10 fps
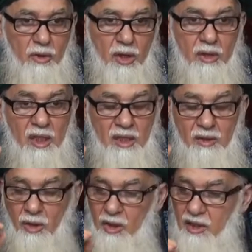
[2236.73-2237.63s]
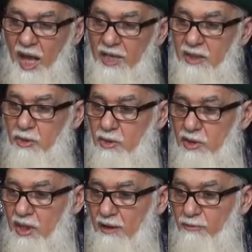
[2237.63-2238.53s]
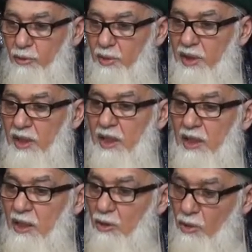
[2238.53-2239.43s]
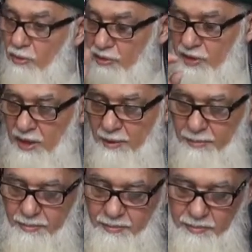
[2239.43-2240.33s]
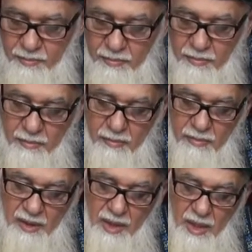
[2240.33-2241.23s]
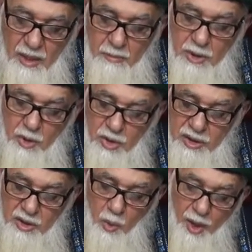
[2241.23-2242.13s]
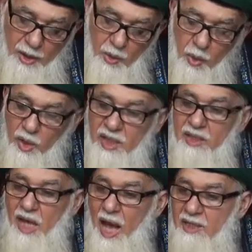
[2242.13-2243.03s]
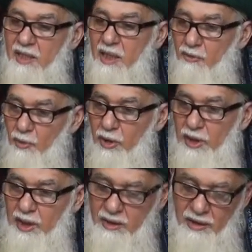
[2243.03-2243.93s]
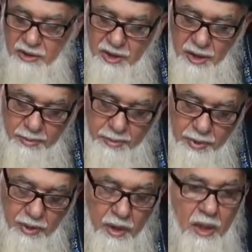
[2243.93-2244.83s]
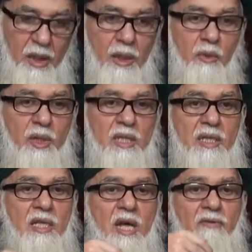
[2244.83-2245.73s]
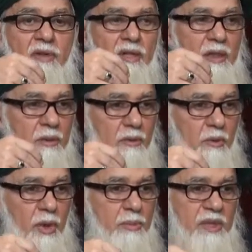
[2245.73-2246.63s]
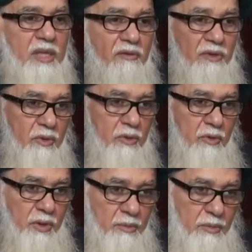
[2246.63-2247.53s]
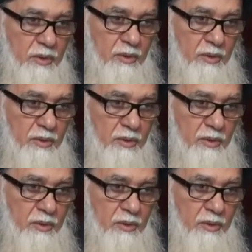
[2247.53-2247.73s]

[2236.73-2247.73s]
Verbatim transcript: Don't ask yourself to be the leader over them, because the one who is asking for leadership will never be given to him.